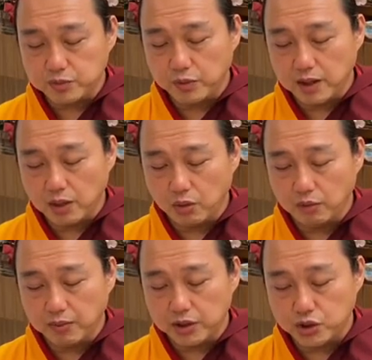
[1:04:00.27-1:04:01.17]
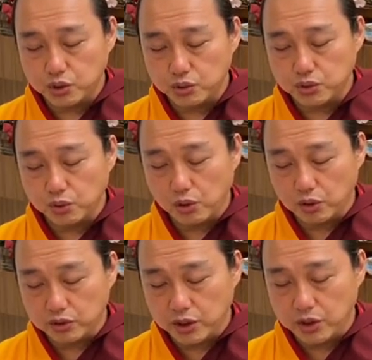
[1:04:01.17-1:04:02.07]
Buddhahood but choose to
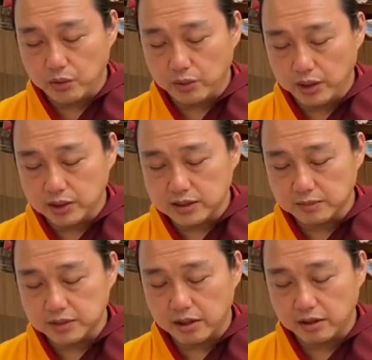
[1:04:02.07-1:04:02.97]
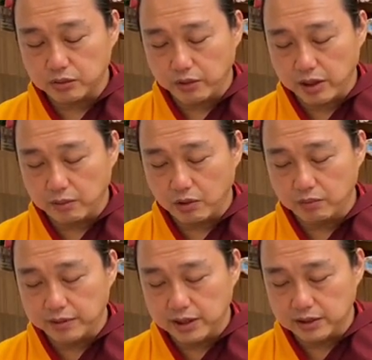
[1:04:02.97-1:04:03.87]
continue in samsara to help all
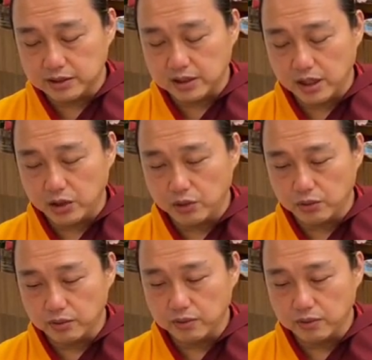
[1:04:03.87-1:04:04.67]
beings? Thank you.